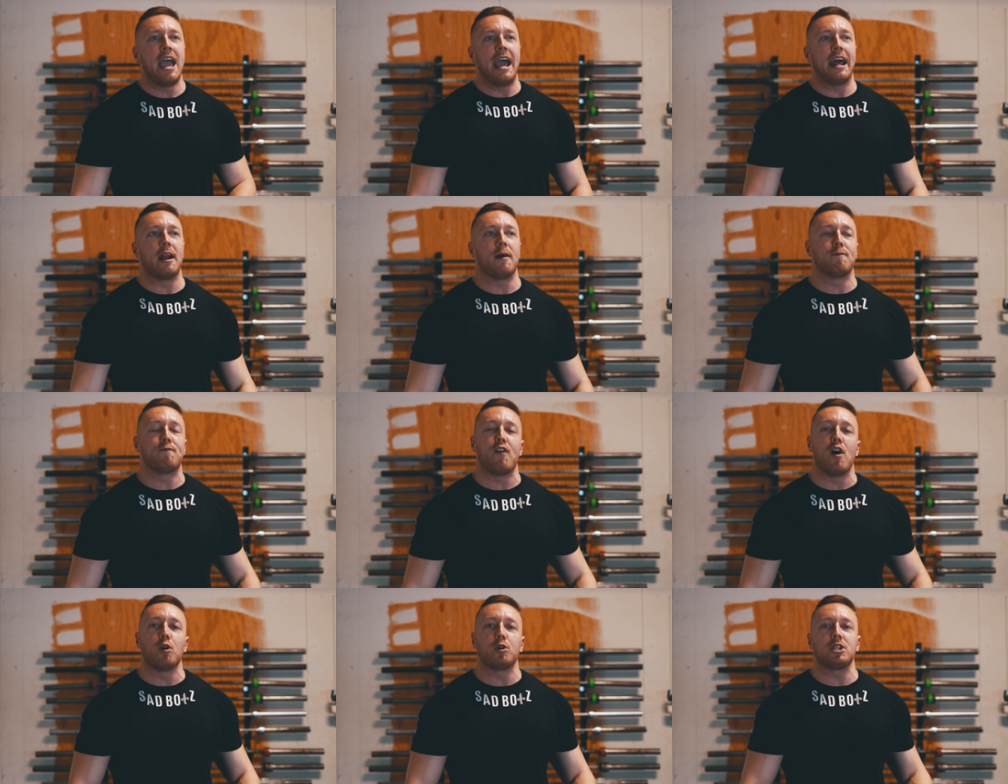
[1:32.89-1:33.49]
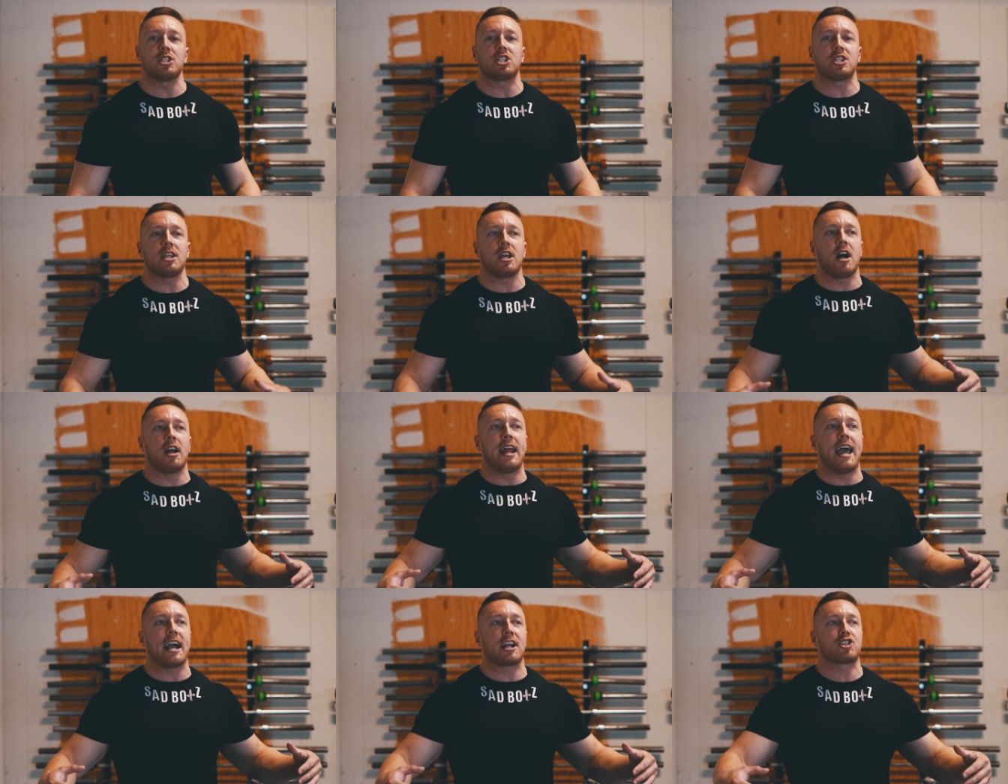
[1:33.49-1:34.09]
and I'm focusing
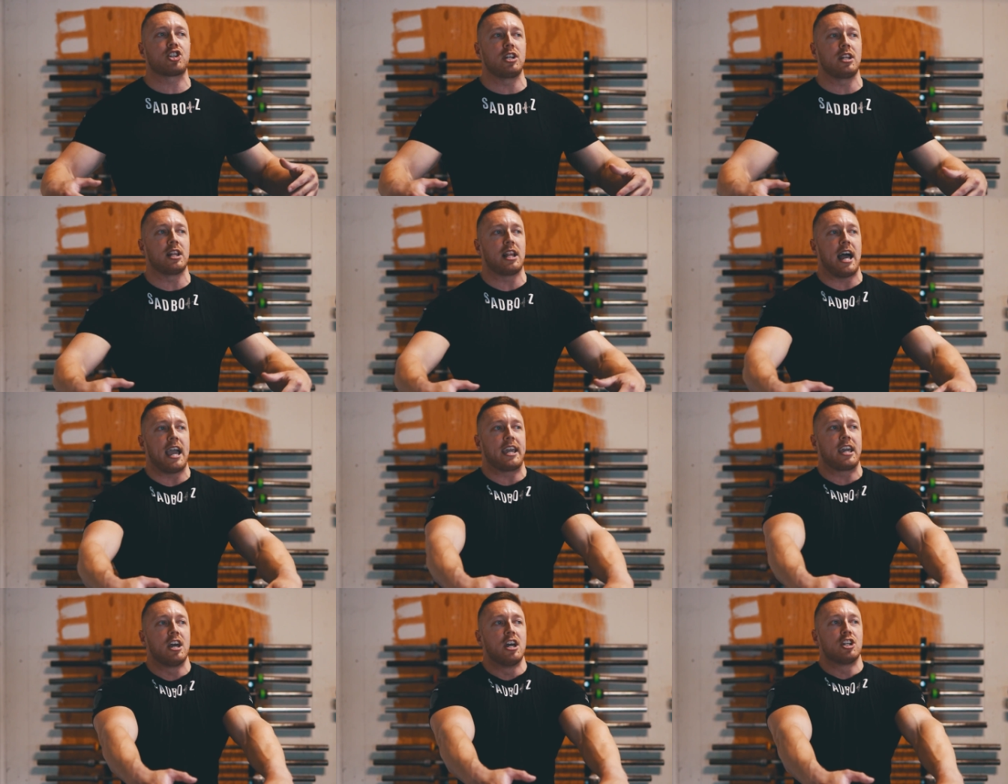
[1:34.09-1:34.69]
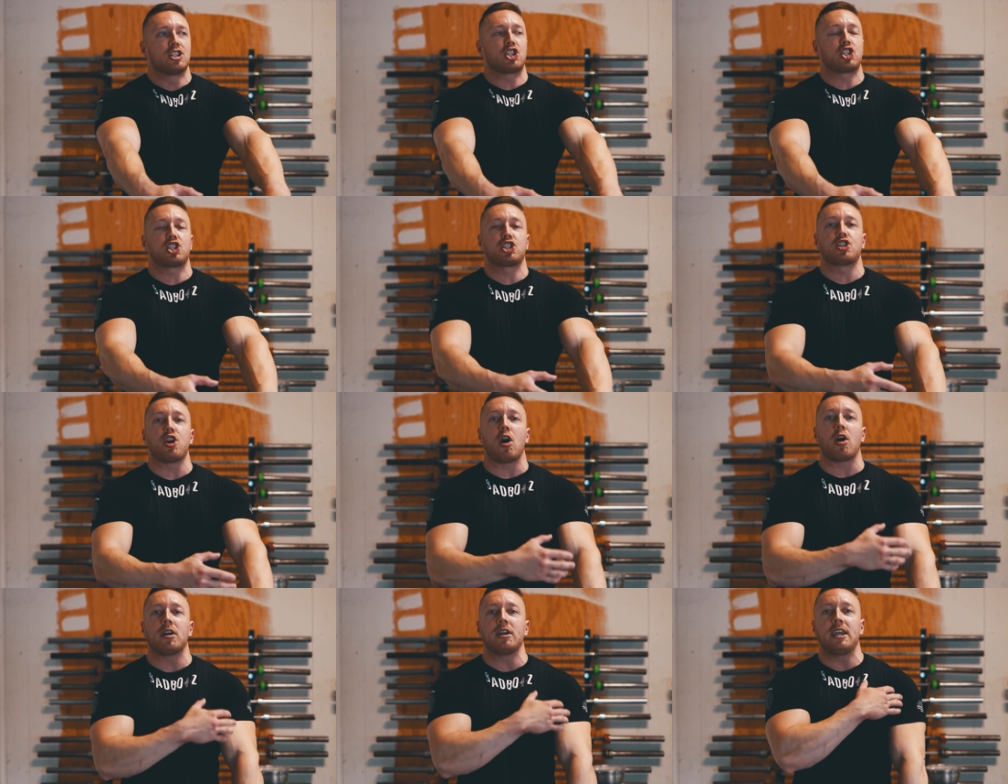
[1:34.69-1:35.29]
on actually like
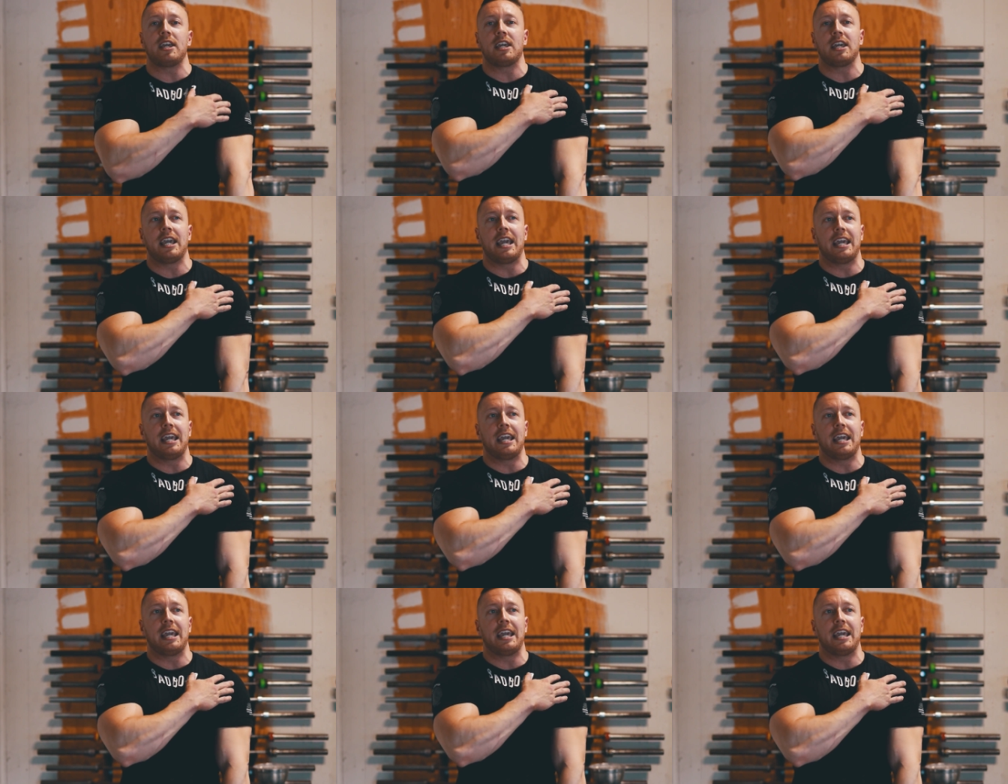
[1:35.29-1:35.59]
starting